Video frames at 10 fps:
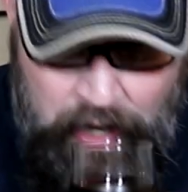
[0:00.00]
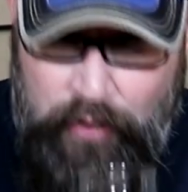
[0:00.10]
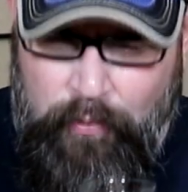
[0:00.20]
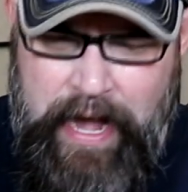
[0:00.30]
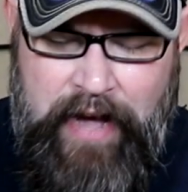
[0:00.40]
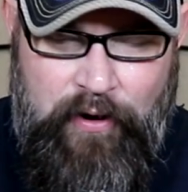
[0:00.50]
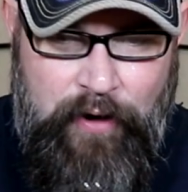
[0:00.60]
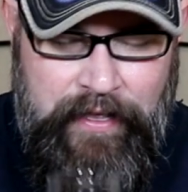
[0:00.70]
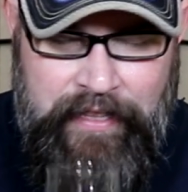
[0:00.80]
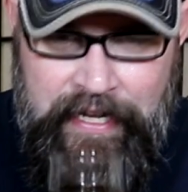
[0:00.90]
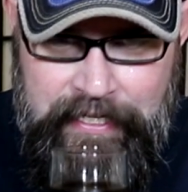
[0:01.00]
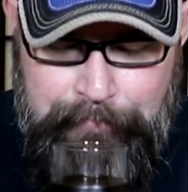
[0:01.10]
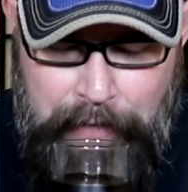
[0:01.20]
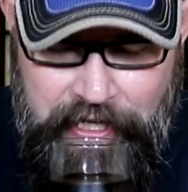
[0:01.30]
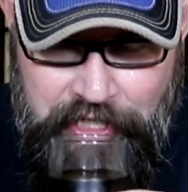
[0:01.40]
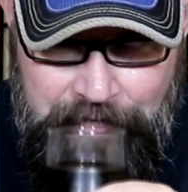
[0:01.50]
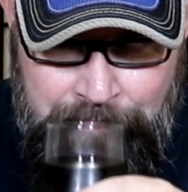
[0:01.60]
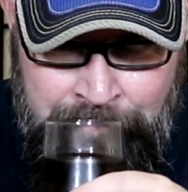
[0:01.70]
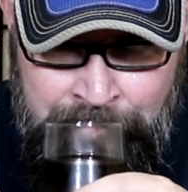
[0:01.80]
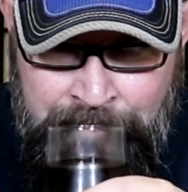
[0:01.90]
Oh, wow. That's
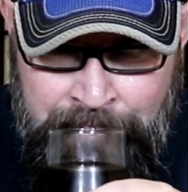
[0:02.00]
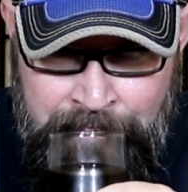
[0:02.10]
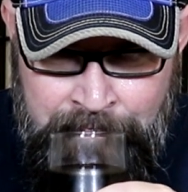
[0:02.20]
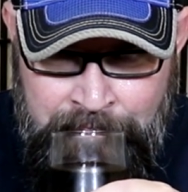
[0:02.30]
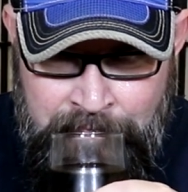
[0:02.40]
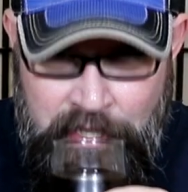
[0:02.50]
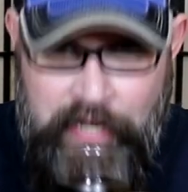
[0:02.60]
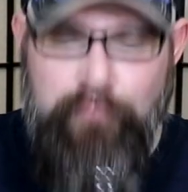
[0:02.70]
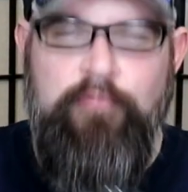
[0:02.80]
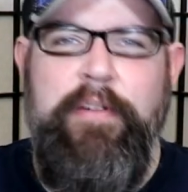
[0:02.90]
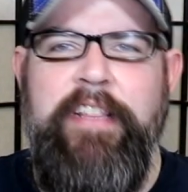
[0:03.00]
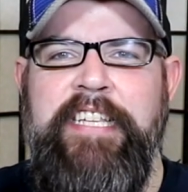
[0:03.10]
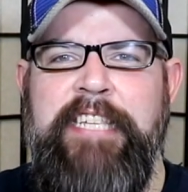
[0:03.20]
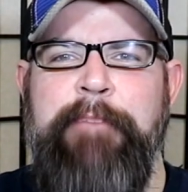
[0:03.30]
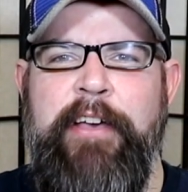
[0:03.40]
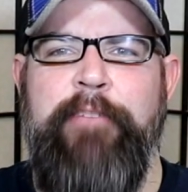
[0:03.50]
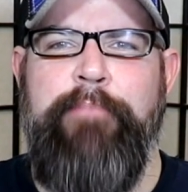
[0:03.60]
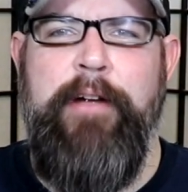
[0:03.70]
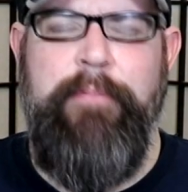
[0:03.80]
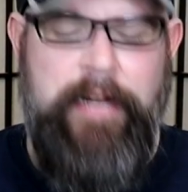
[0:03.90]
pungent. You can really smell the
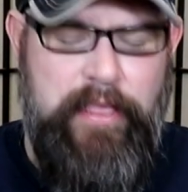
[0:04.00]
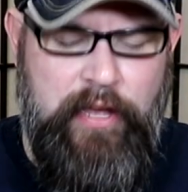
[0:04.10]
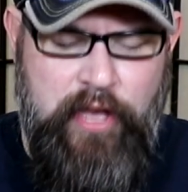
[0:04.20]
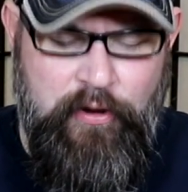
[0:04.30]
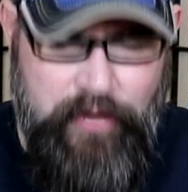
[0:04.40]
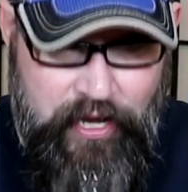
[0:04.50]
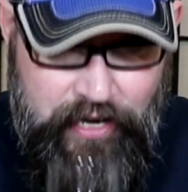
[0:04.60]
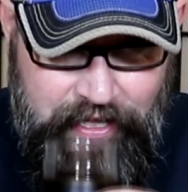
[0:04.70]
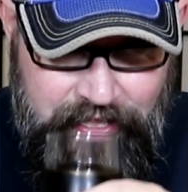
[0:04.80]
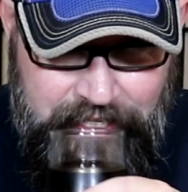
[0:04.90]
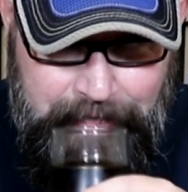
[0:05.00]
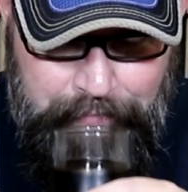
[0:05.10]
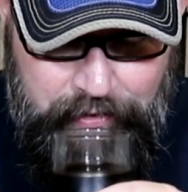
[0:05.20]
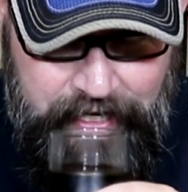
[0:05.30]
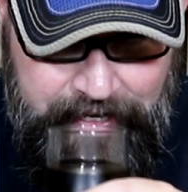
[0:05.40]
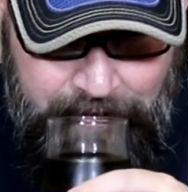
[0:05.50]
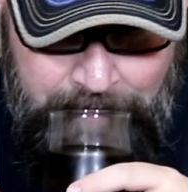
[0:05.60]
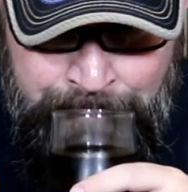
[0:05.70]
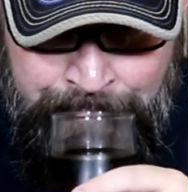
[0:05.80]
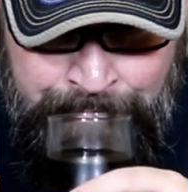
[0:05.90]
bourbon and the coconut on this in
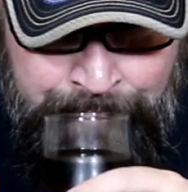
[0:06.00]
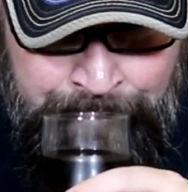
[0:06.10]
particular.